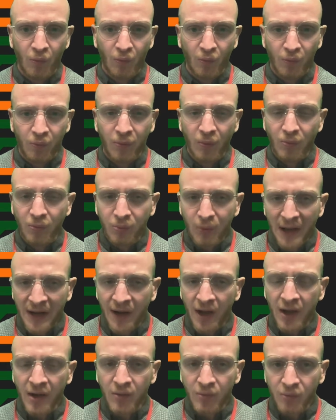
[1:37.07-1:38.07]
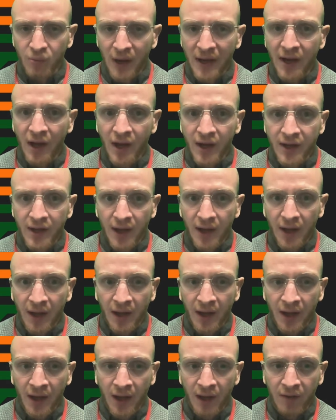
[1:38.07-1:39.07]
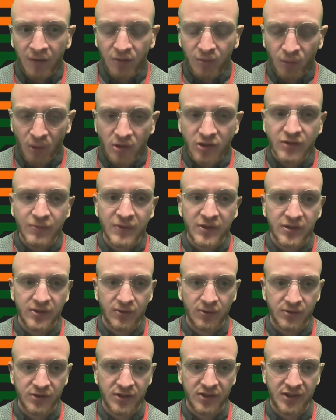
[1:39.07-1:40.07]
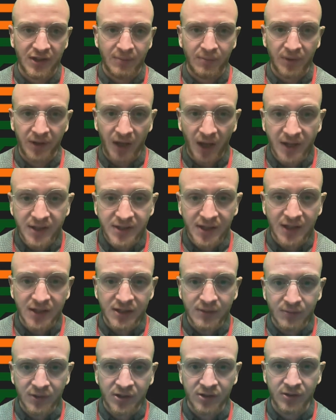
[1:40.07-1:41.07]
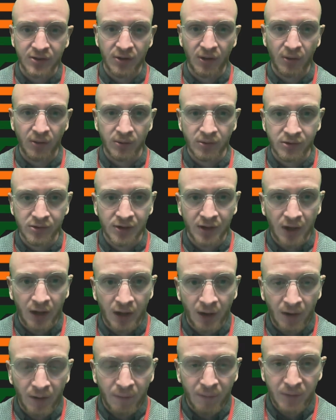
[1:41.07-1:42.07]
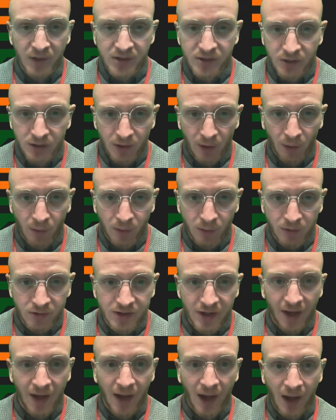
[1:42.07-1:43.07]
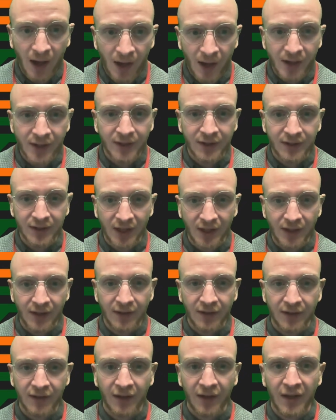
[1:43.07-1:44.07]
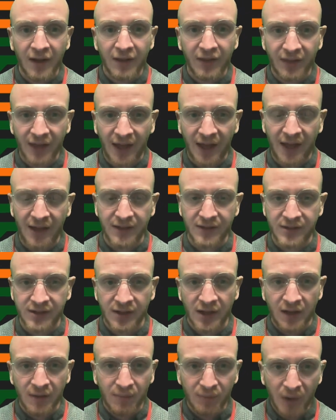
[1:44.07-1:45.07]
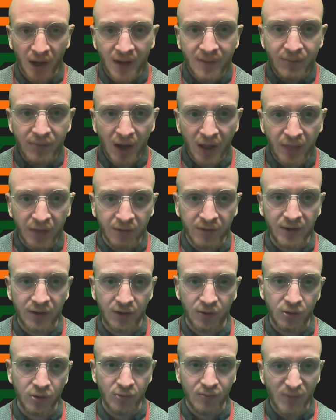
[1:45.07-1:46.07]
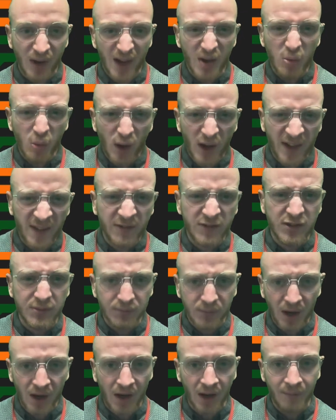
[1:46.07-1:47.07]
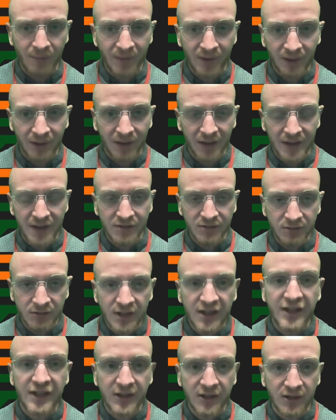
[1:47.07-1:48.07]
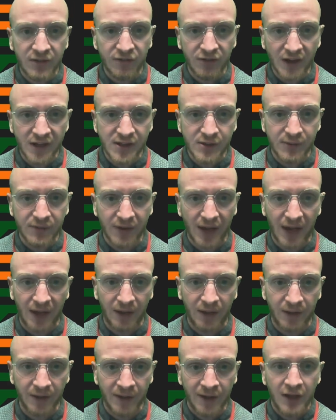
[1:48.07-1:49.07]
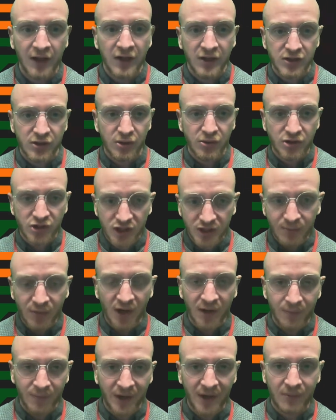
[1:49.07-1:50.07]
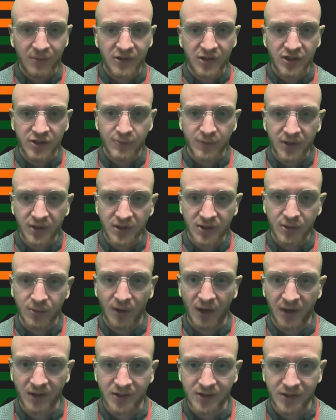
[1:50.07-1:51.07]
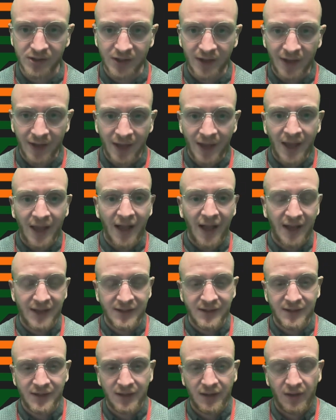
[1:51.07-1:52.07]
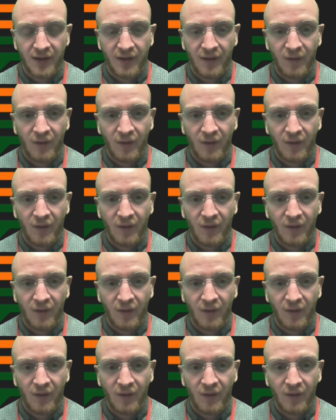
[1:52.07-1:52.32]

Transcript: when I watched Mr. Knowles' assembly, I said to Mr. Knowles, I think that my mother-in-law, my wife's mum, is really good friends with Helen, so she might be able to speak to us. And